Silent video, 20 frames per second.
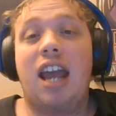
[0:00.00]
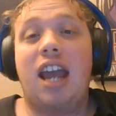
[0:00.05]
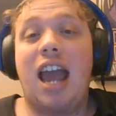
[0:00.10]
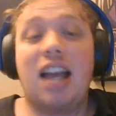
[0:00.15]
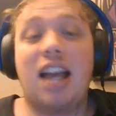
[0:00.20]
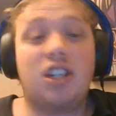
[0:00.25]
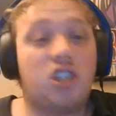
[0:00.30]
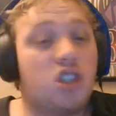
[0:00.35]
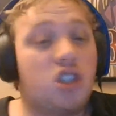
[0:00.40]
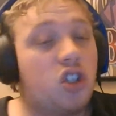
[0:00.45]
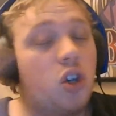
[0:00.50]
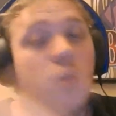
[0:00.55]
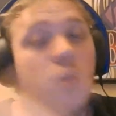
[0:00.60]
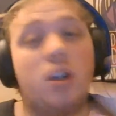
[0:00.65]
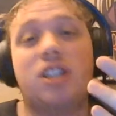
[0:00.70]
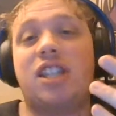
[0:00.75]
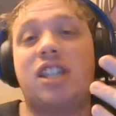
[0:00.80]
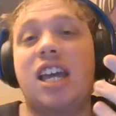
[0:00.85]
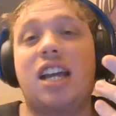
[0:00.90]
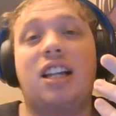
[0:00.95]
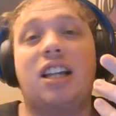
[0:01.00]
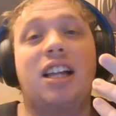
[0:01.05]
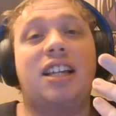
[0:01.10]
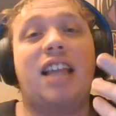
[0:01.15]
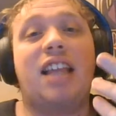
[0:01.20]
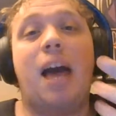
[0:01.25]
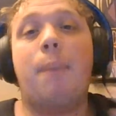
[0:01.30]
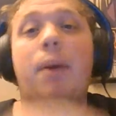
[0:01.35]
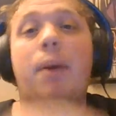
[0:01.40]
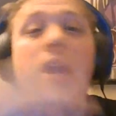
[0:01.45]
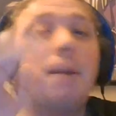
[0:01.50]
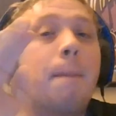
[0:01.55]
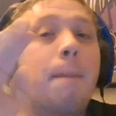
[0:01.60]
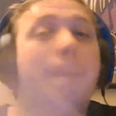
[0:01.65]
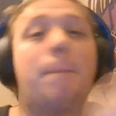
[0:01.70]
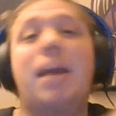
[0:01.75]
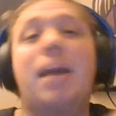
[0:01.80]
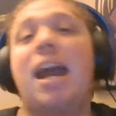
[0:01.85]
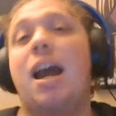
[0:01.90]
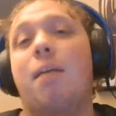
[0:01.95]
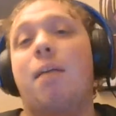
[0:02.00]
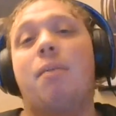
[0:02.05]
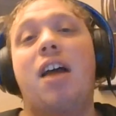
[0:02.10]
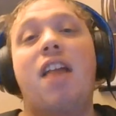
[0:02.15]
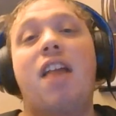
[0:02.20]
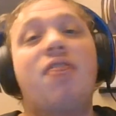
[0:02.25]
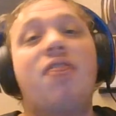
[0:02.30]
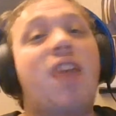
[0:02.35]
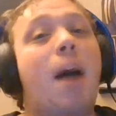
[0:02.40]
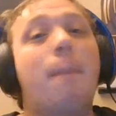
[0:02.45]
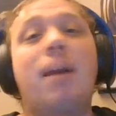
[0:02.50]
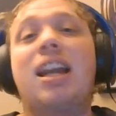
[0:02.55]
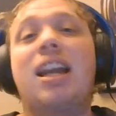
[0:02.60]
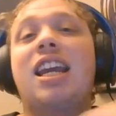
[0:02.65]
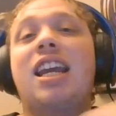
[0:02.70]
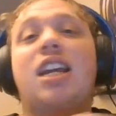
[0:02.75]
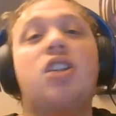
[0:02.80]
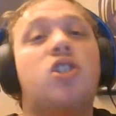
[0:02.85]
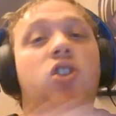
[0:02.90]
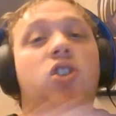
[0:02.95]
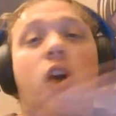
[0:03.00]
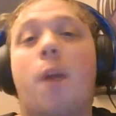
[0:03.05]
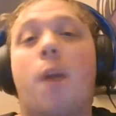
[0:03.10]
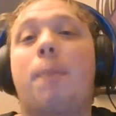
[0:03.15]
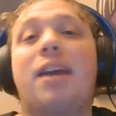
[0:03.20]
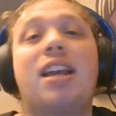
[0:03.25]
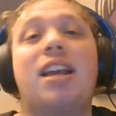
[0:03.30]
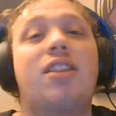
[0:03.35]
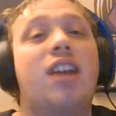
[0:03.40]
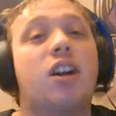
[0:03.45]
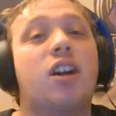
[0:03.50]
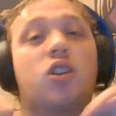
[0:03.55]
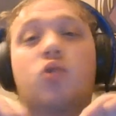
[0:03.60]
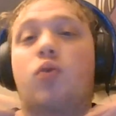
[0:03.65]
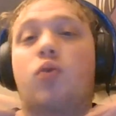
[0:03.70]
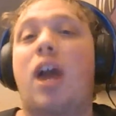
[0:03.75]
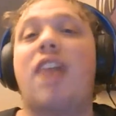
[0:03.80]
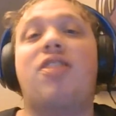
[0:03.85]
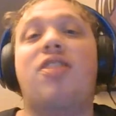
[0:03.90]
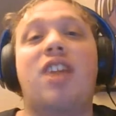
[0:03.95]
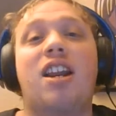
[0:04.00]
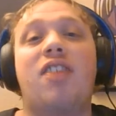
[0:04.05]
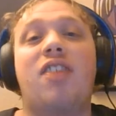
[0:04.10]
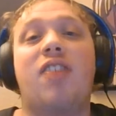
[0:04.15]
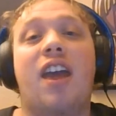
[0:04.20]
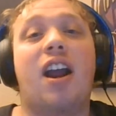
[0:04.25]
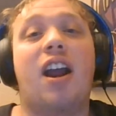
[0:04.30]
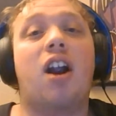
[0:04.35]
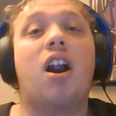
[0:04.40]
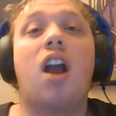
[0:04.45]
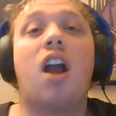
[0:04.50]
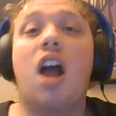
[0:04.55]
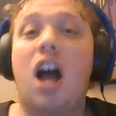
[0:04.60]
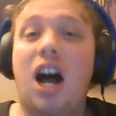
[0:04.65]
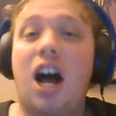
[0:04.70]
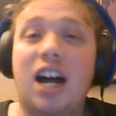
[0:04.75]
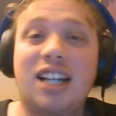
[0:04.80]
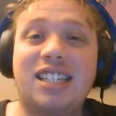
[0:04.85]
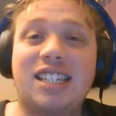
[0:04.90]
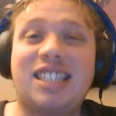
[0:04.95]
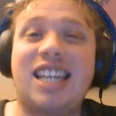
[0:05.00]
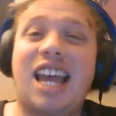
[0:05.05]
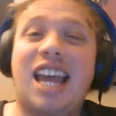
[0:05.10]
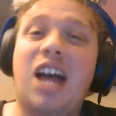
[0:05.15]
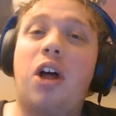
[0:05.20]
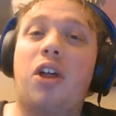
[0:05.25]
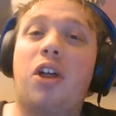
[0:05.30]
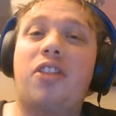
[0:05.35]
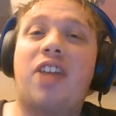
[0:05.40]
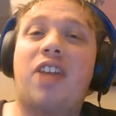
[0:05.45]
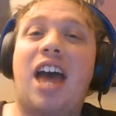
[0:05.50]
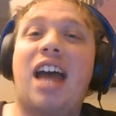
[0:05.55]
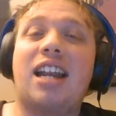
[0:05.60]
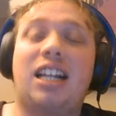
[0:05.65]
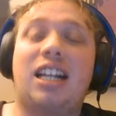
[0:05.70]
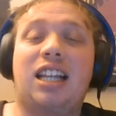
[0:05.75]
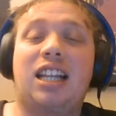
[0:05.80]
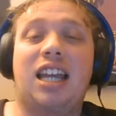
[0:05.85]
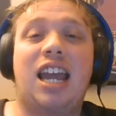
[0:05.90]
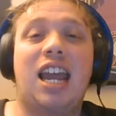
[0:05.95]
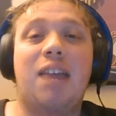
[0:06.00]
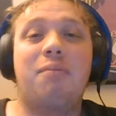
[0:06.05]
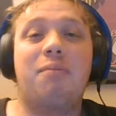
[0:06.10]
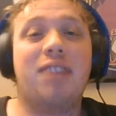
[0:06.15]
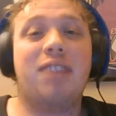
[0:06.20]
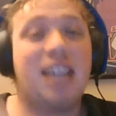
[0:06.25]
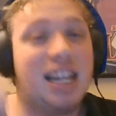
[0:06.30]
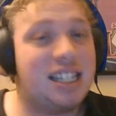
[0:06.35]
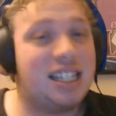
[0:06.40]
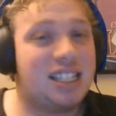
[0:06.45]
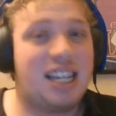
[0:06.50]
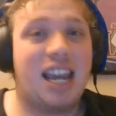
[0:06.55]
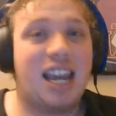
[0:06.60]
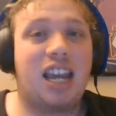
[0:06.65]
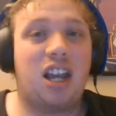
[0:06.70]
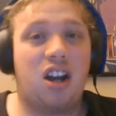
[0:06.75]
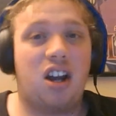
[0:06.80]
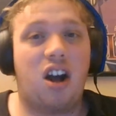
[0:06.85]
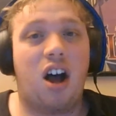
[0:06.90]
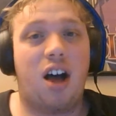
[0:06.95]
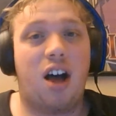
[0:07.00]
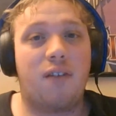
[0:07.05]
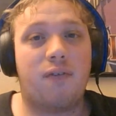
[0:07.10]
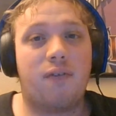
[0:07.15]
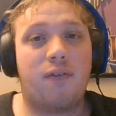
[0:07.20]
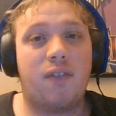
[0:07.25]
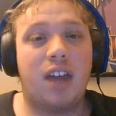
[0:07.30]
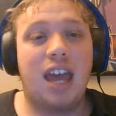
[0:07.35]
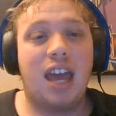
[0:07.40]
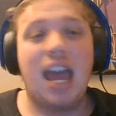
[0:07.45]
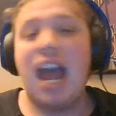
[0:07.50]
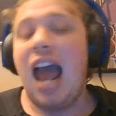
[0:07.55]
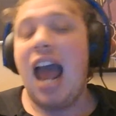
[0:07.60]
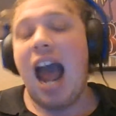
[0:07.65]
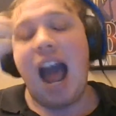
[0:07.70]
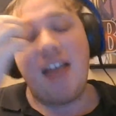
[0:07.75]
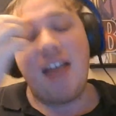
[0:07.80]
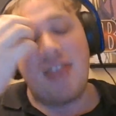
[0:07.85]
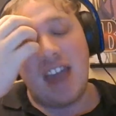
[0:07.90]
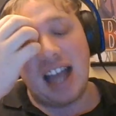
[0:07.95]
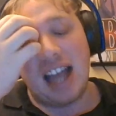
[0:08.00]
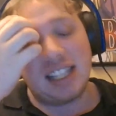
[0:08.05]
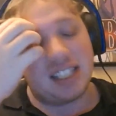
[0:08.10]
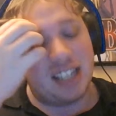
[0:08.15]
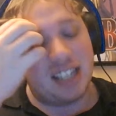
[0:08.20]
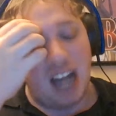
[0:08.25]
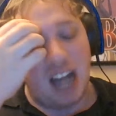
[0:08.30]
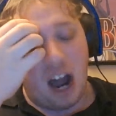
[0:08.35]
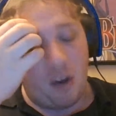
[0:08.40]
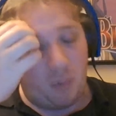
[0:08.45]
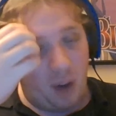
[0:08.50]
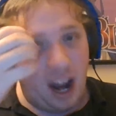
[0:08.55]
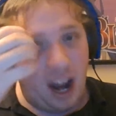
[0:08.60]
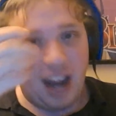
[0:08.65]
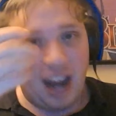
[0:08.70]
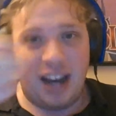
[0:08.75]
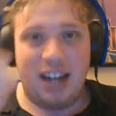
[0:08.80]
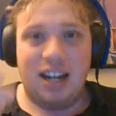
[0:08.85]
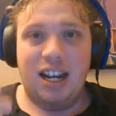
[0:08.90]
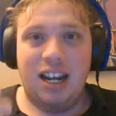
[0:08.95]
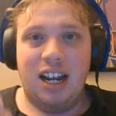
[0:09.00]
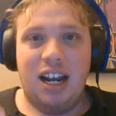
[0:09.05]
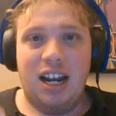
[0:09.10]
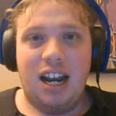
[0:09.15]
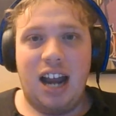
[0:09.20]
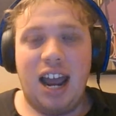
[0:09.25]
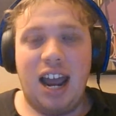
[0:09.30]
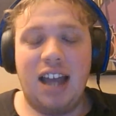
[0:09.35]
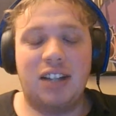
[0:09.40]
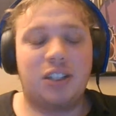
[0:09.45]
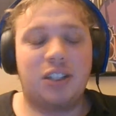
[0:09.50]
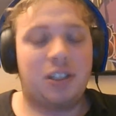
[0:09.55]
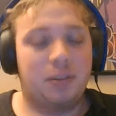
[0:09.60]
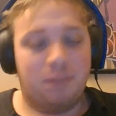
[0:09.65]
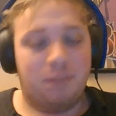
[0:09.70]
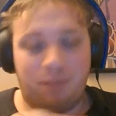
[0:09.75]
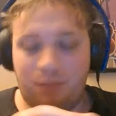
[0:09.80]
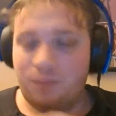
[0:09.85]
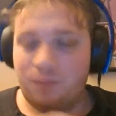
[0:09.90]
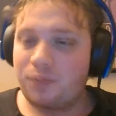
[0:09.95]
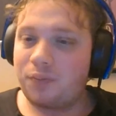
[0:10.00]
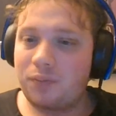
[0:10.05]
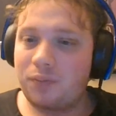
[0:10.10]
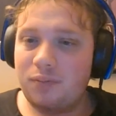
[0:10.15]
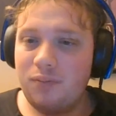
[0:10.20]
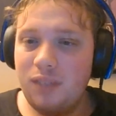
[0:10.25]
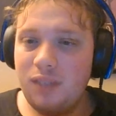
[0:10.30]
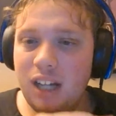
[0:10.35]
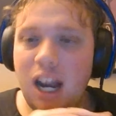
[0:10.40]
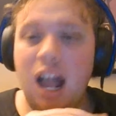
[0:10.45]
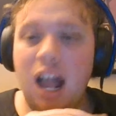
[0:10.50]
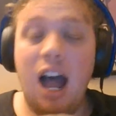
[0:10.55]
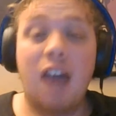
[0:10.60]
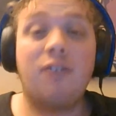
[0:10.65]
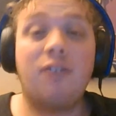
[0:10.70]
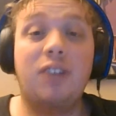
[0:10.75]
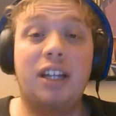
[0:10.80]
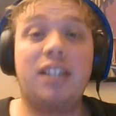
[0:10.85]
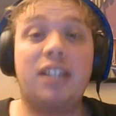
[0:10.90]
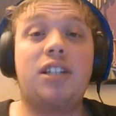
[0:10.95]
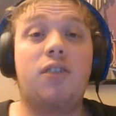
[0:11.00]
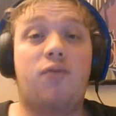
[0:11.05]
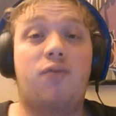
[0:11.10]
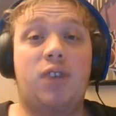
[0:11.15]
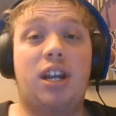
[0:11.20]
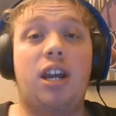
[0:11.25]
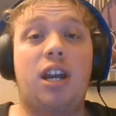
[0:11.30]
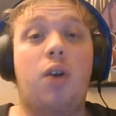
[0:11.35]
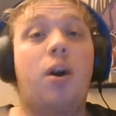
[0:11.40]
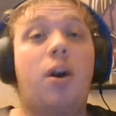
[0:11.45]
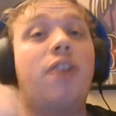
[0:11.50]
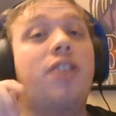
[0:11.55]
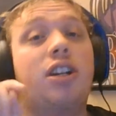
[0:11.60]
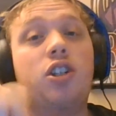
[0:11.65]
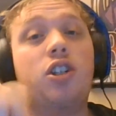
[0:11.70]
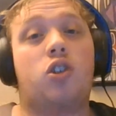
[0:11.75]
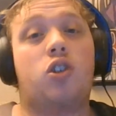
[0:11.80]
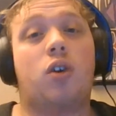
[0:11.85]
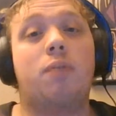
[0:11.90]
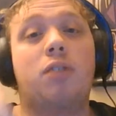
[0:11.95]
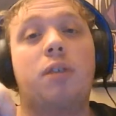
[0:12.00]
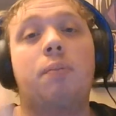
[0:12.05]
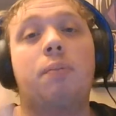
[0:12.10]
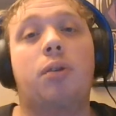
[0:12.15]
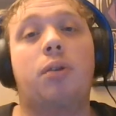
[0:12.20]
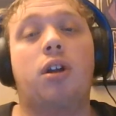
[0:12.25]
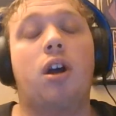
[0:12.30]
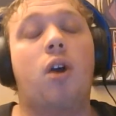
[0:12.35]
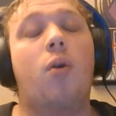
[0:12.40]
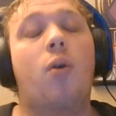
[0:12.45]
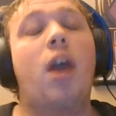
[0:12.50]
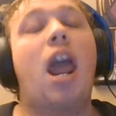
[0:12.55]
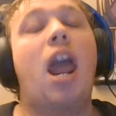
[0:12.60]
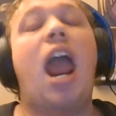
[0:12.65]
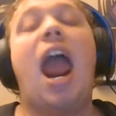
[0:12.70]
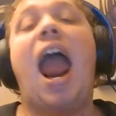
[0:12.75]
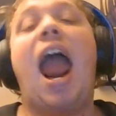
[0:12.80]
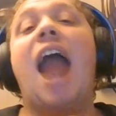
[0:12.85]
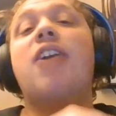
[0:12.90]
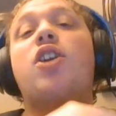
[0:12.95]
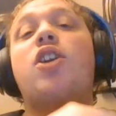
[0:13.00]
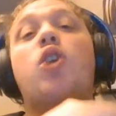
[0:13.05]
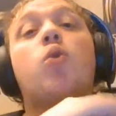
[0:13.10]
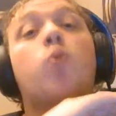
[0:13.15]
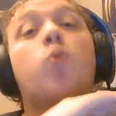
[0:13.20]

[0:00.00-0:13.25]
As soon as they click that button, bam, that money can start being theirs right then and there until that claim gets taken off. And that's not right. And I've linked a video in the description below, and you